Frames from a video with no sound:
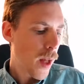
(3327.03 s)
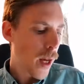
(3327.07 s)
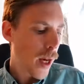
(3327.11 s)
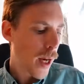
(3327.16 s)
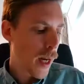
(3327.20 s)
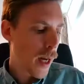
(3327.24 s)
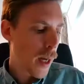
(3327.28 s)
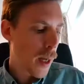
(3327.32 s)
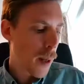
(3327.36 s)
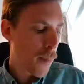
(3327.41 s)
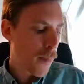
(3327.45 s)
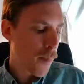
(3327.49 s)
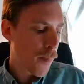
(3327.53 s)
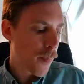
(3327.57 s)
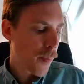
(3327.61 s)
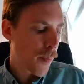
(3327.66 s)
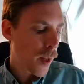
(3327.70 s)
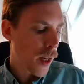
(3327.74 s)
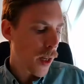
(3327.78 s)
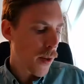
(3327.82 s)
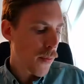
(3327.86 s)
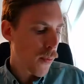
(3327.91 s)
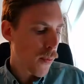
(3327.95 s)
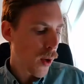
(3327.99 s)
And
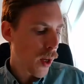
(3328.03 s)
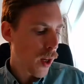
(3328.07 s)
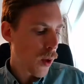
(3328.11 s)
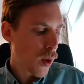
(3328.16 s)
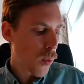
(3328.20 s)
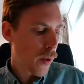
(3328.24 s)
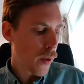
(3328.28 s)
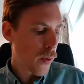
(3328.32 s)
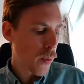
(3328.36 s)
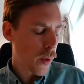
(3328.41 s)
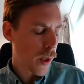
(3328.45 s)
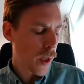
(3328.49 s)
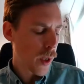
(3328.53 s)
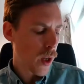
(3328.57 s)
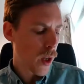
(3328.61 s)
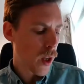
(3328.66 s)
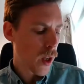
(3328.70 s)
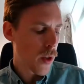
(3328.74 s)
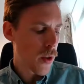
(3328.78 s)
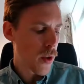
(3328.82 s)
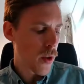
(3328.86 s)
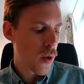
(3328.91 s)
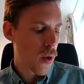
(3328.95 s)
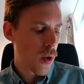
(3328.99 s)
then finally, with
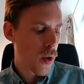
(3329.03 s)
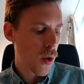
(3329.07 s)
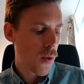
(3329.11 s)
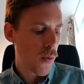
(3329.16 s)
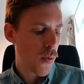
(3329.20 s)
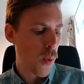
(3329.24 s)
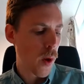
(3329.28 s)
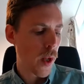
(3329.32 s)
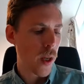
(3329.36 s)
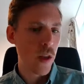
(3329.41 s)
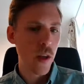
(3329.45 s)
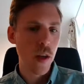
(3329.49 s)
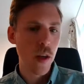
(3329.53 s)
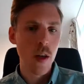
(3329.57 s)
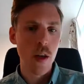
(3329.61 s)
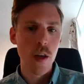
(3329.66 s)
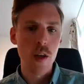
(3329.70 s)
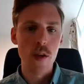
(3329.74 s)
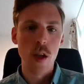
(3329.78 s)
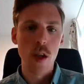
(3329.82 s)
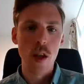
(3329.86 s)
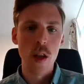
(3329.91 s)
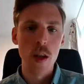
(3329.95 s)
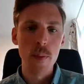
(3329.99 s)
regards to sort of whether there
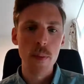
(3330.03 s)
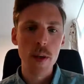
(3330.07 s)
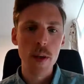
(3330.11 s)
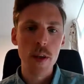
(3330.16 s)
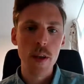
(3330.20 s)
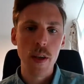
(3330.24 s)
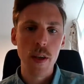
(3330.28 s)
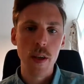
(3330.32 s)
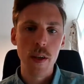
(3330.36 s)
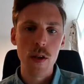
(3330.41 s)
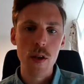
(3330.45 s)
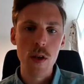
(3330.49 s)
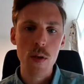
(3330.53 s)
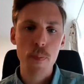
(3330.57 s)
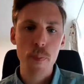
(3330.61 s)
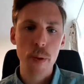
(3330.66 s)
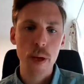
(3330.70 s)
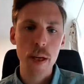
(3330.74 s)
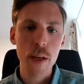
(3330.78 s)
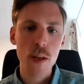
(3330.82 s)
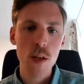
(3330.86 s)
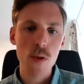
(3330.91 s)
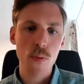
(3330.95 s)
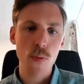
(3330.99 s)
is a limiting
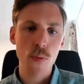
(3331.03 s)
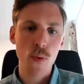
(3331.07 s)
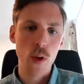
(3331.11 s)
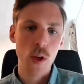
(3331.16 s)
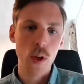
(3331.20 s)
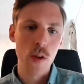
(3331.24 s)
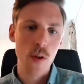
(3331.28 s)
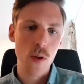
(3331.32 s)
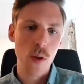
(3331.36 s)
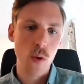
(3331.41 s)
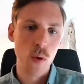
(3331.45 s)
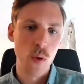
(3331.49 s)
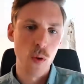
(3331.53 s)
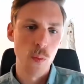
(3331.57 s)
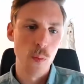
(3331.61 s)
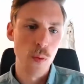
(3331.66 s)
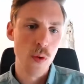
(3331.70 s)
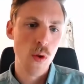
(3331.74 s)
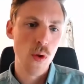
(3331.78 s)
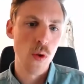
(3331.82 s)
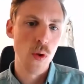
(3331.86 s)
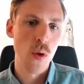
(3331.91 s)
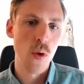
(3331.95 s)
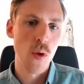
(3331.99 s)
space for these
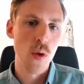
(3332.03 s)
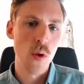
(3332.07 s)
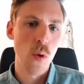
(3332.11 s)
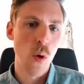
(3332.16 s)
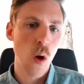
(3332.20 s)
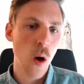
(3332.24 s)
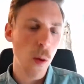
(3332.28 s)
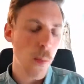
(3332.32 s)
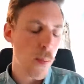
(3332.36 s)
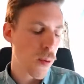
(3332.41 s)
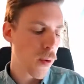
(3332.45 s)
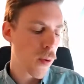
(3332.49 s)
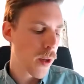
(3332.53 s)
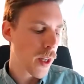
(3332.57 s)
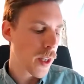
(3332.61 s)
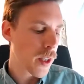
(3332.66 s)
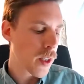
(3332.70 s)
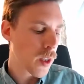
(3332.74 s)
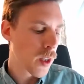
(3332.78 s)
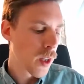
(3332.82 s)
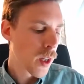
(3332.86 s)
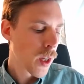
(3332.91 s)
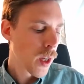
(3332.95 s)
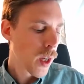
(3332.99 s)
groups to
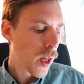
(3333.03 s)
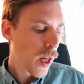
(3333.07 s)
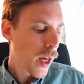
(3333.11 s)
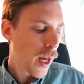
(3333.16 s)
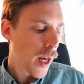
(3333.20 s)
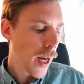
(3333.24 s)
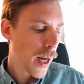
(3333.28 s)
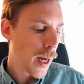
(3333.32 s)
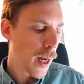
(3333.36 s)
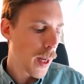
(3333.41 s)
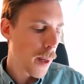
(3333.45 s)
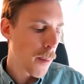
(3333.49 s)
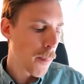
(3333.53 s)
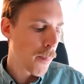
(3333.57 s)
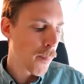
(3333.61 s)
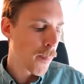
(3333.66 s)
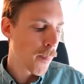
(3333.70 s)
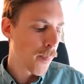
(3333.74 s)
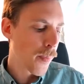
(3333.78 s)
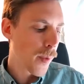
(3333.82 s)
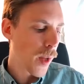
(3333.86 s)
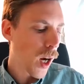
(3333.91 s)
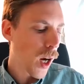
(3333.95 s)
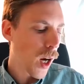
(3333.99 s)
operate,
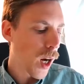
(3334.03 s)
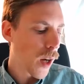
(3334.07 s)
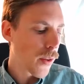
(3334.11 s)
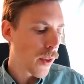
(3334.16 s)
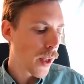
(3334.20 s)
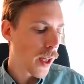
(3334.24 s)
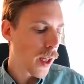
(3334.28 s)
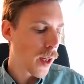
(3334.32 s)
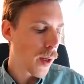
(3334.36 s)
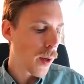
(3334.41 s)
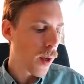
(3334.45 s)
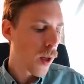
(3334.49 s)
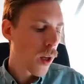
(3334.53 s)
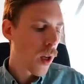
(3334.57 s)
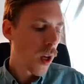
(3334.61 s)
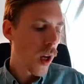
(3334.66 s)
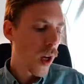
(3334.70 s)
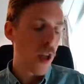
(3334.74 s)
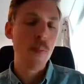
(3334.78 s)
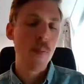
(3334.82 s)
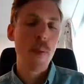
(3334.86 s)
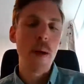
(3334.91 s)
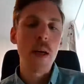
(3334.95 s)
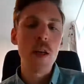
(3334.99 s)
I think
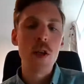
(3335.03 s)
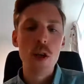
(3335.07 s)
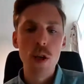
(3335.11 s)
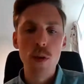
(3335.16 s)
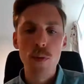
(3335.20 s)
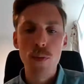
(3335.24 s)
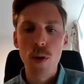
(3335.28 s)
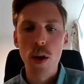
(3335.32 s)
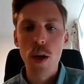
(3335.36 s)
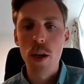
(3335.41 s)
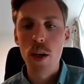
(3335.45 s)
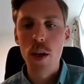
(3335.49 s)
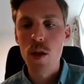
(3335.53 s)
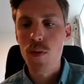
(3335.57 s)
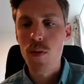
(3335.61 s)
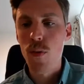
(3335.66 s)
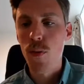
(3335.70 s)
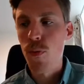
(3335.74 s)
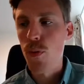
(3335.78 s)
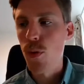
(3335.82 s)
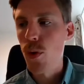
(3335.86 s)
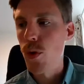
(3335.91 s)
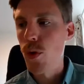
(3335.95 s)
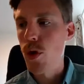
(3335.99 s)
especially Fridays for
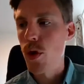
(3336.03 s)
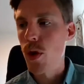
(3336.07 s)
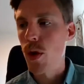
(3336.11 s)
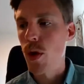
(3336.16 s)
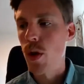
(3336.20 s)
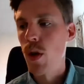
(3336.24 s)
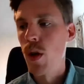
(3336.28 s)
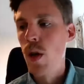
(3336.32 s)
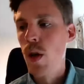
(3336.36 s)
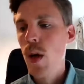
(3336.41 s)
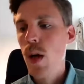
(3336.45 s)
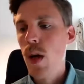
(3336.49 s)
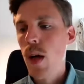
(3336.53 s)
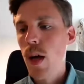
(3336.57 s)
Future,